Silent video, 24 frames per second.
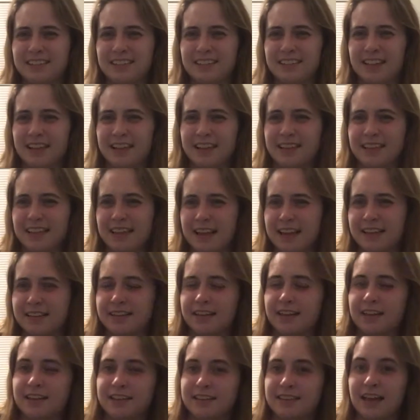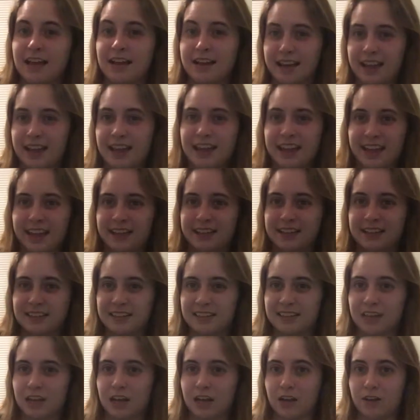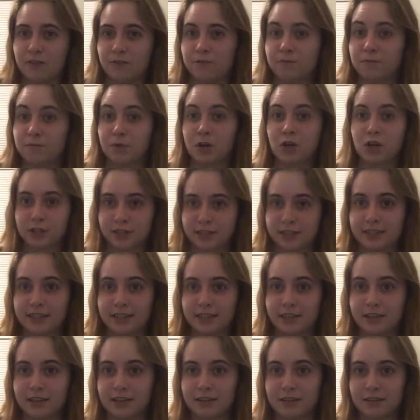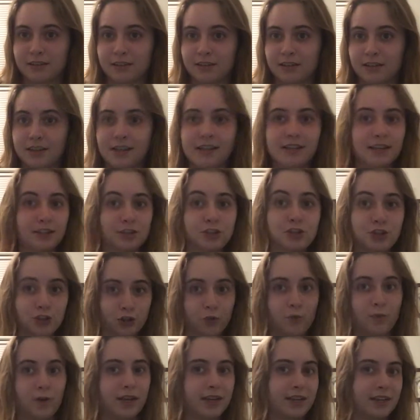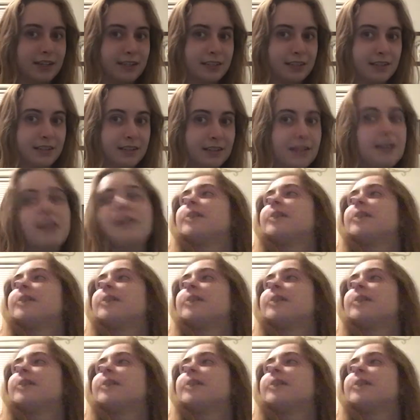like, that hand of mercy. He can do it.